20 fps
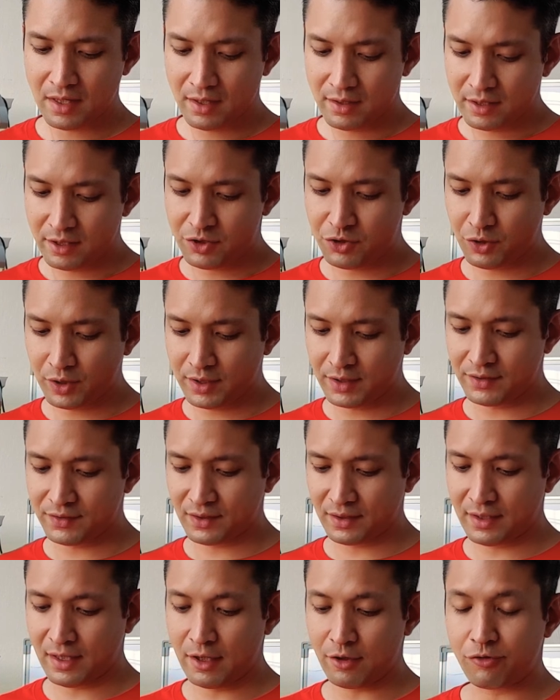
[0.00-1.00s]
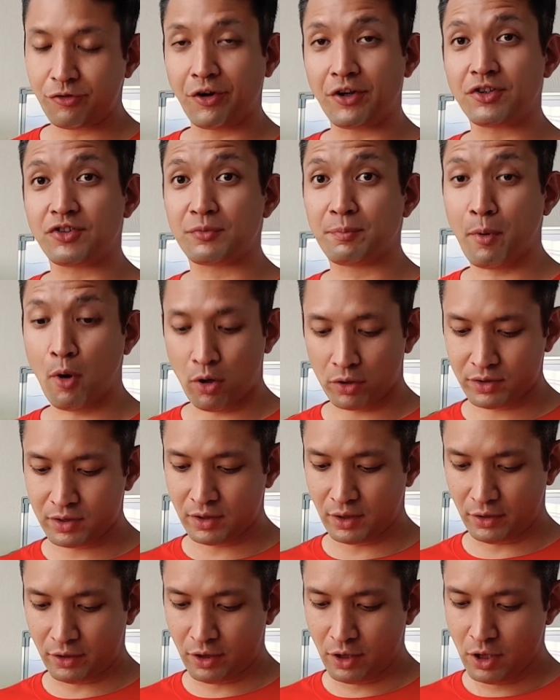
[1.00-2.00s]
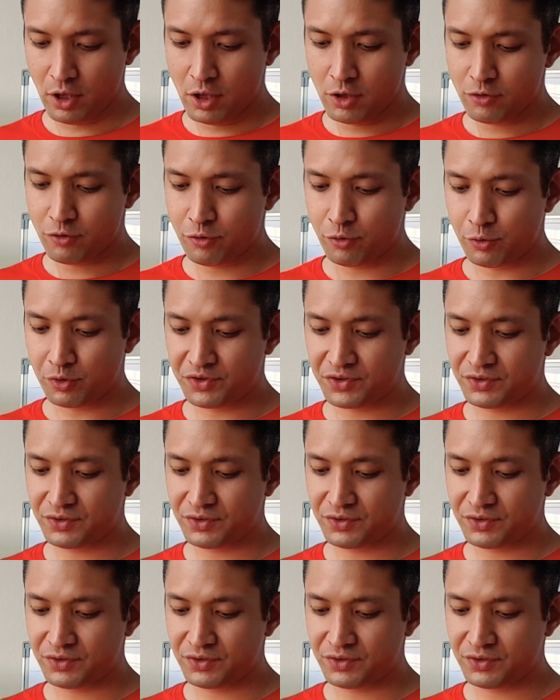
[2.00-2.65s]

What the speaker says: The sugars are then transported through